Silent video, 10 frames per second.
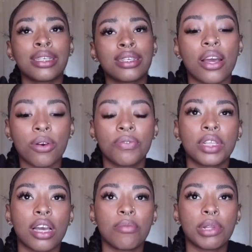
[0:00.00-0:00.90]
Now I feel
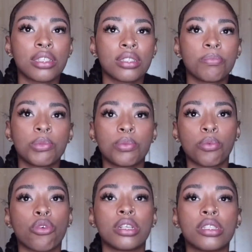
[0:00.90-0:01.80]
like I blossomed
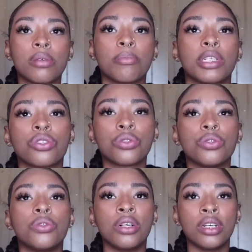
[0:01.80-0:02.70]
more into my
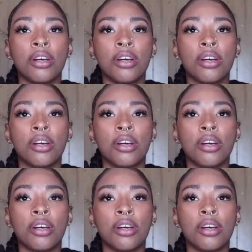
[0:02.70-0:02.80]
true